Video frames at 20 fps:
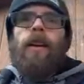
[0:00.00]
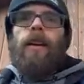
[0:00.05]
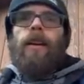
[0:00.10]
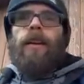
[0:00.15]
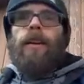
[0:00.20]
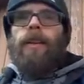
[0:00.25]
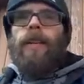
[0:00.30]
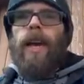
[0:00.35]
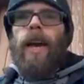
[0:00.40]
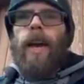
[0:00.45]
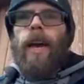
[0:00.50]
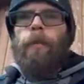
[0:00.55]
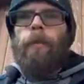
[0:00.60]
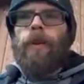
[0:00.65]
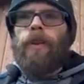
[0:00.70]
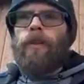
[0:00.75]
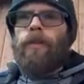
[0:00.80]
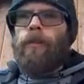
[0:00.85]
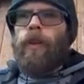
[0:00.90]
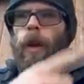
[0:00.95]
Yeah, I
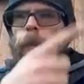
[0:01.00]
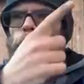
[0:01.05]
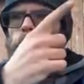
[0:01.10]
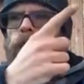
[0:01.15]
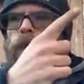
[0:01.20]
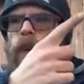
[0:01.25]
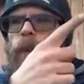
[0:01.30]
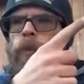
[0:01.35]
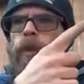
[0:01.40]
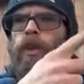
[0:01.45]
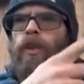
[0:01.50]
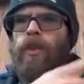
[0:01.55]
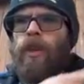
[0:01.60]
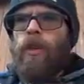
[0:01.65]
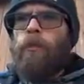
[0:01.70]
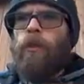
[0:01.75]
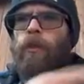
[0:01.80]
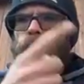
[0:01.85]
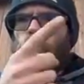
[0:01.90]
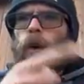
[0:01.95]
put the images
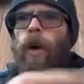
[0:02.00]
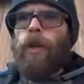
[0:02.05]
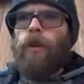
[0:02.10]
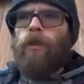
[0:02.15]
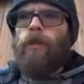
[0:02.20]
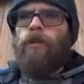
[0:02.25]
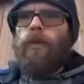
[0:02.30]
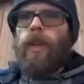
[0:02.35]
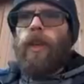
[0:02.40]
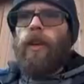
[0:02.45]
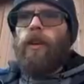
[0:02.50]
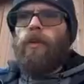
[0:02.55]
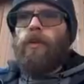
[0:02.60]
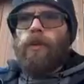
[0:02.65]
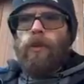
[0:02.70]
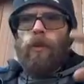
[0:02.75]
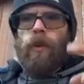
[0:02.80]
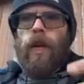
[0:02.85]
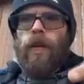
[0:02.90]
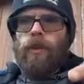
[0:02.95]
in before I do the videos.
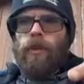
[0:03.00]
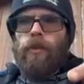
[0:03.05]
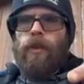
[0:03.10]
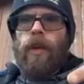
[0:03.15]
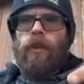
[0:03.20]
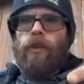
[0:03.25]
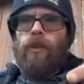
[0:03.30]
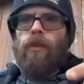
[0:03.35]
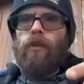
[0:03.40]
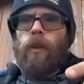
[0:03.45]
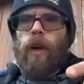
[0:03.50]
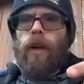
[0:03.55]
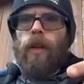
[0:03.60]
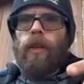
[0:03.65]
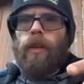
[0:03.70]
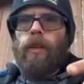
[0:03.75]
You guys do that too, right?